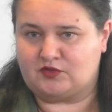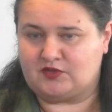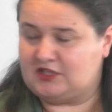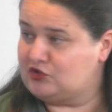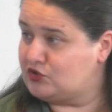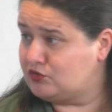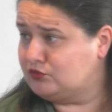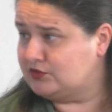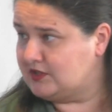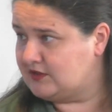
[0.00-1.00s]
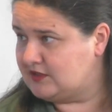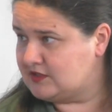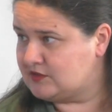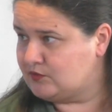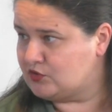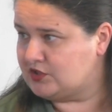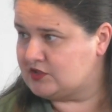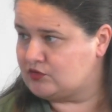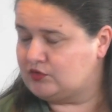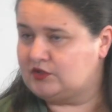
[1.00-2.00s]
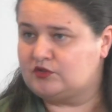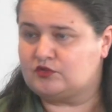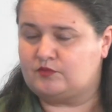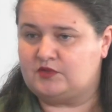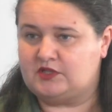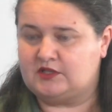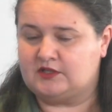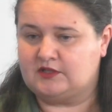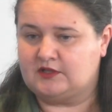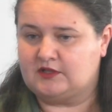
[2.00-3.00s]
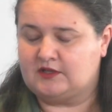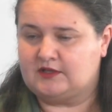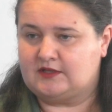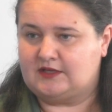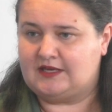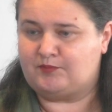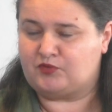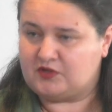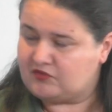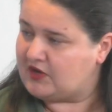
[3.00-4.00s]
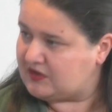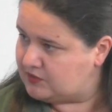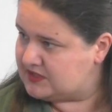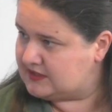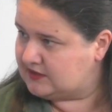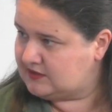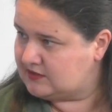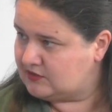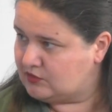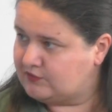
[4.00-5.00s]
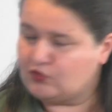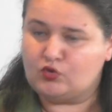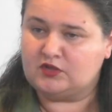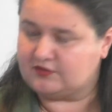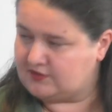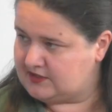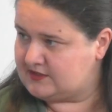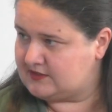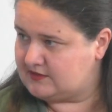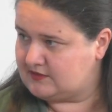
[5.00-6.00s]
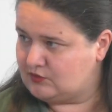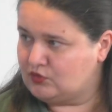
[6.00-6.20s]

Ukraine soon in this war is going to be a prerequisite of all of us,